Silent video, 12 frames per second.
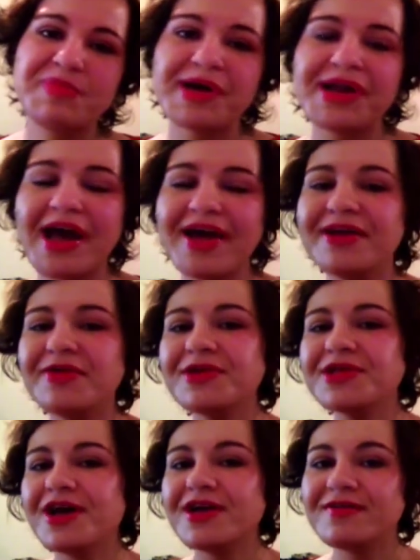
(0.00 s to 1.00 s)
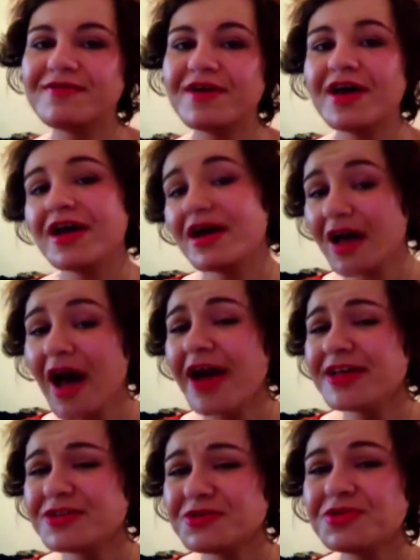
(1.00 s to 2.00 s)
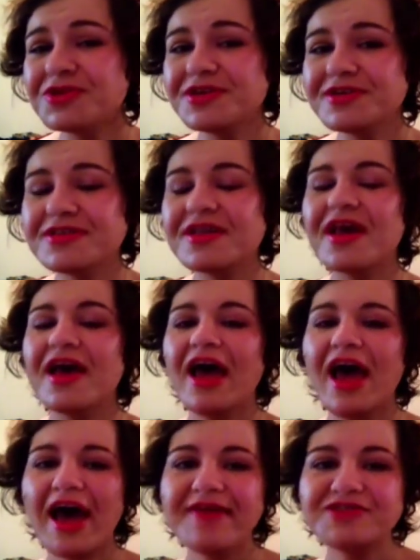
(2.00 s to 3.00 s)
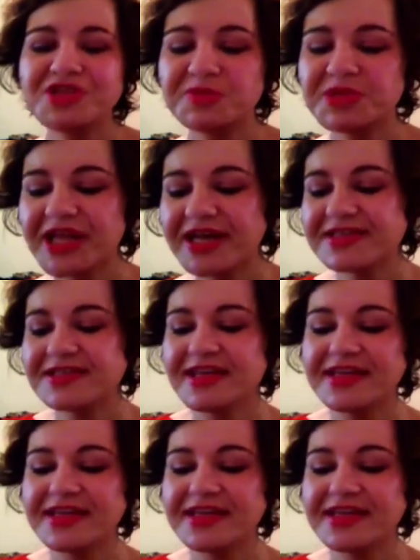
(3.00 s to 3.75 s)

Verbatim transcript: but I know a lot of high schoolers have gym classes.